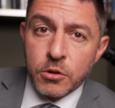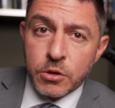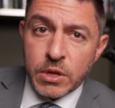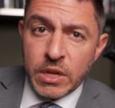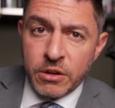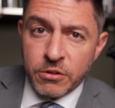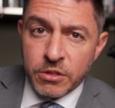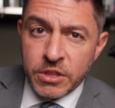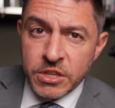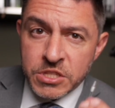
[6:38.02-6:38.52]
Okay,
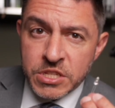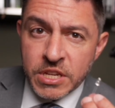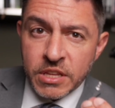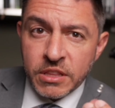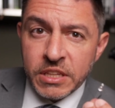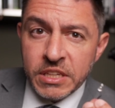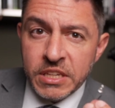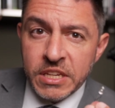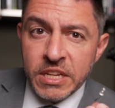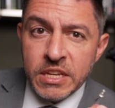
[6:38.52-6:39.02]
now this
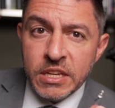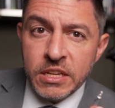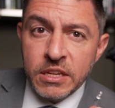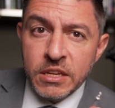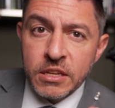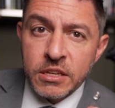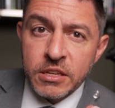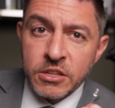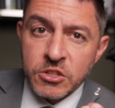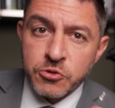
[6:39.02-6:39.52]
LED
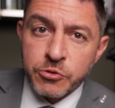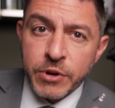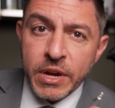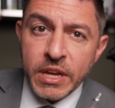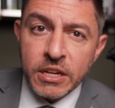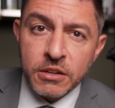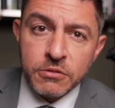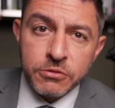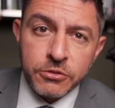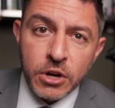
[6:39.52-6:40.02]
is
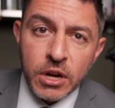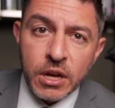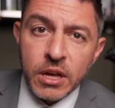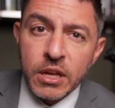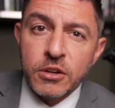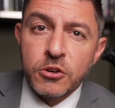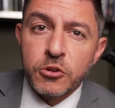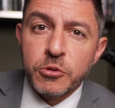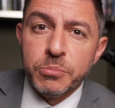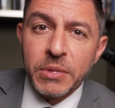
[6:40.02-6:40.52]
rated for
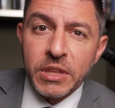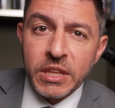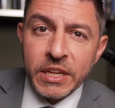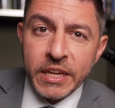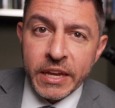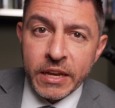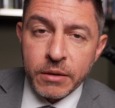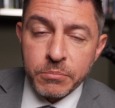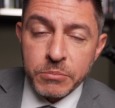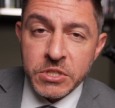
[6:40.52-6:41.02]
100
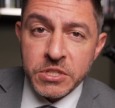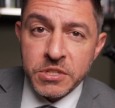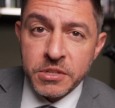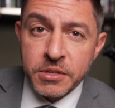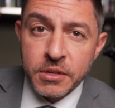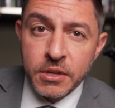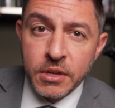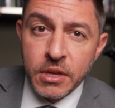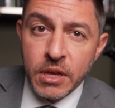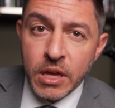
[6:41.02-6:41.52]
milliamps.
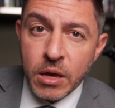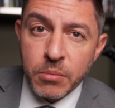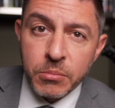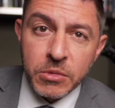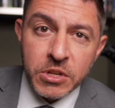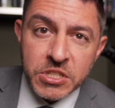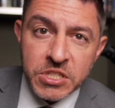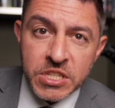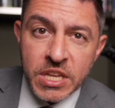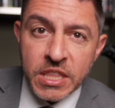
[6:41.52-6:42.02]
I'm
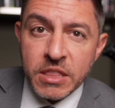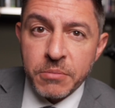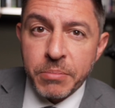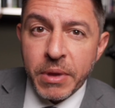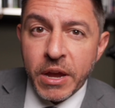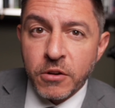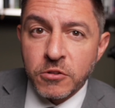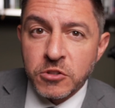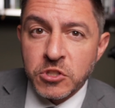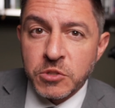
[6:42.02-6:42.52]
going to set the
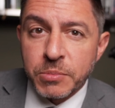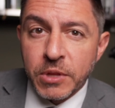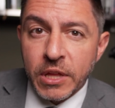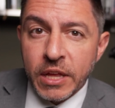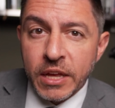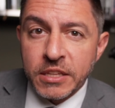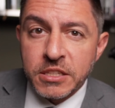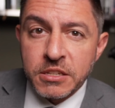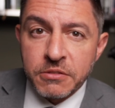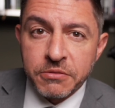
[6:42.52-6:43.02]
power
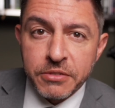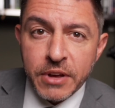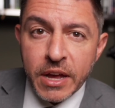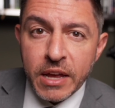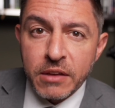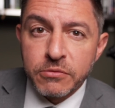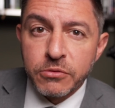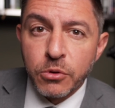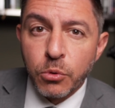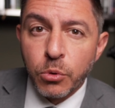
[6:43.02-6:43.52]
supply to
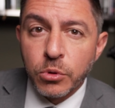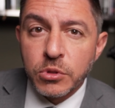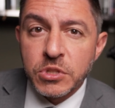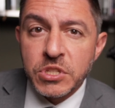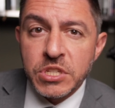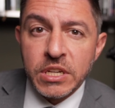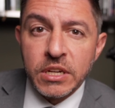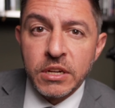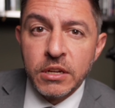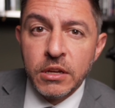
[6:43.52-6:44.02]
5
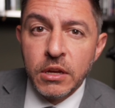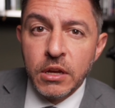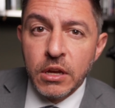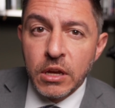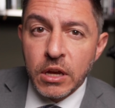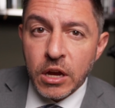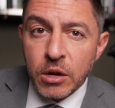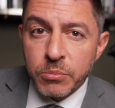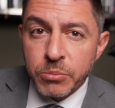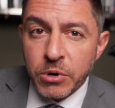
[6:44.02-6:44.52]
volts and
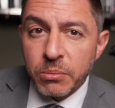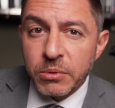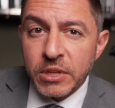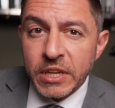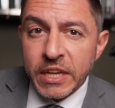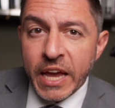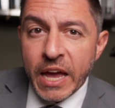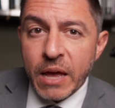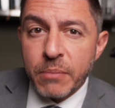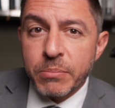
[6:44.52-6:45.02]
I'll probably
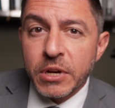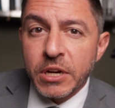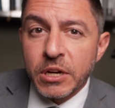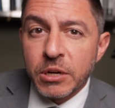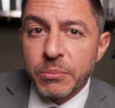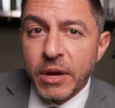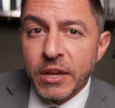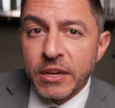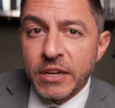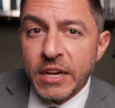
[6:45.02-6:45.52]
cap it at
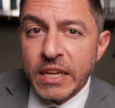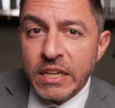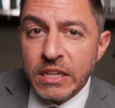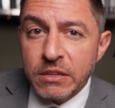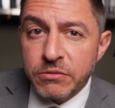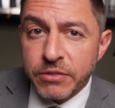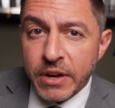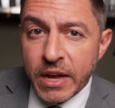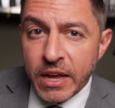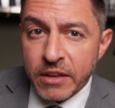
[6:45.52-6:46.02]
about
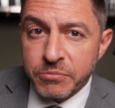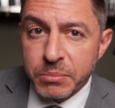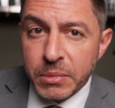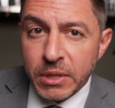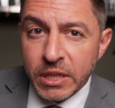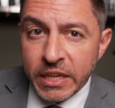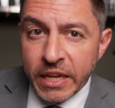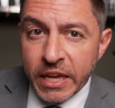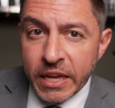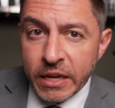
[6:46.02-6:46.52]
95
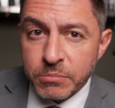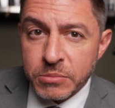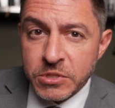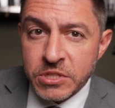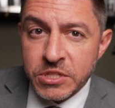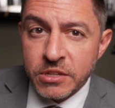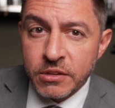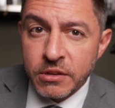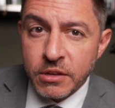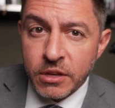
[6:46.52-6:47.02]

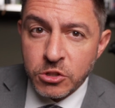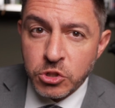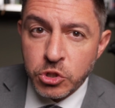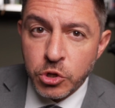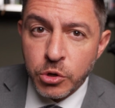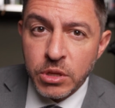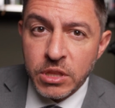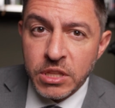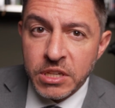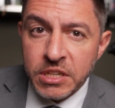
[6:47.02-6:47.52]
milliamps. I'll show
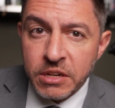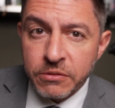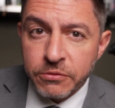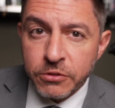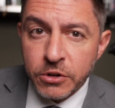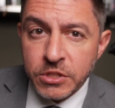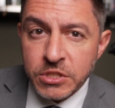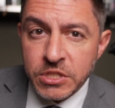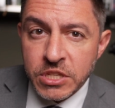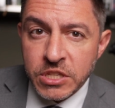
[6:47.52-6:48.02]
you the
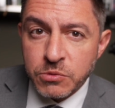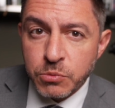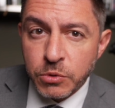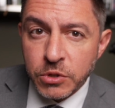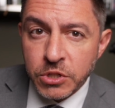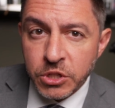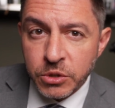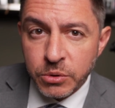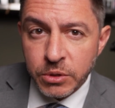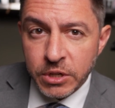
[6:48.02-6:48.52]
difference as we're
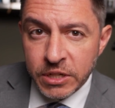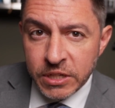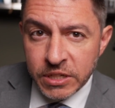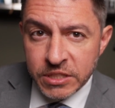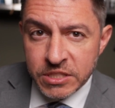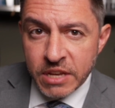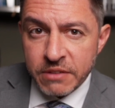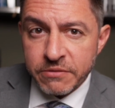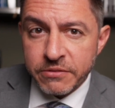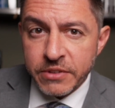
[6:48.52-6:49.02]
doing it
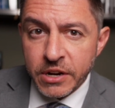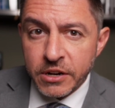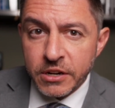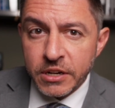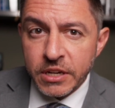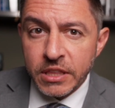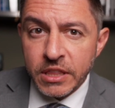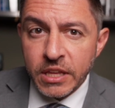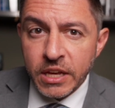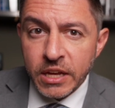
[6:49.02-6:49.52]
as I
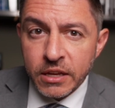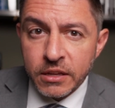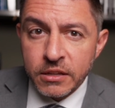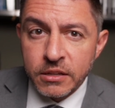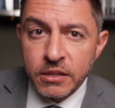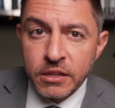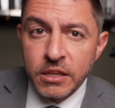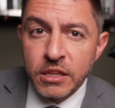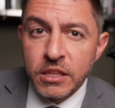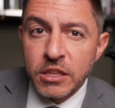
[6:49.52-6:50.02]
vary the,
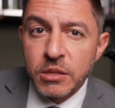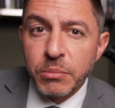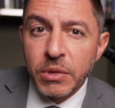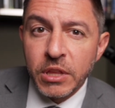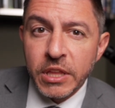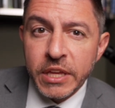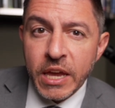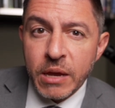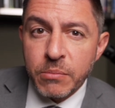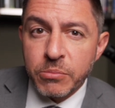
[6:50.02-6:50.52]
the
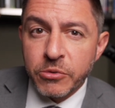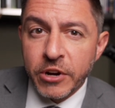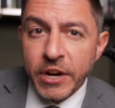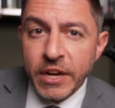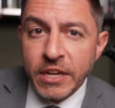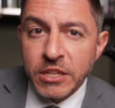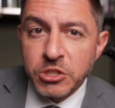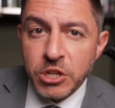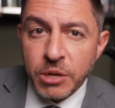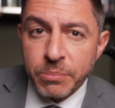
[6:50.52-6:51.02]
milliamp
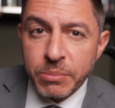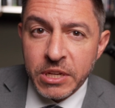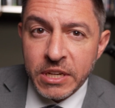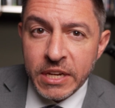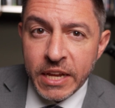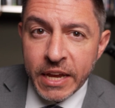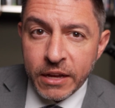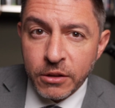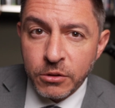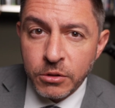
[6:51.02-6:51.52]
range up and
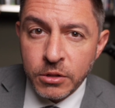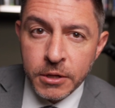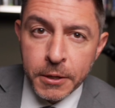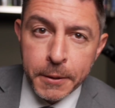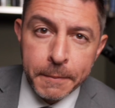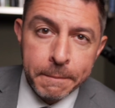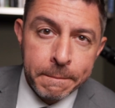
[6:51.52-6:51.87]
down,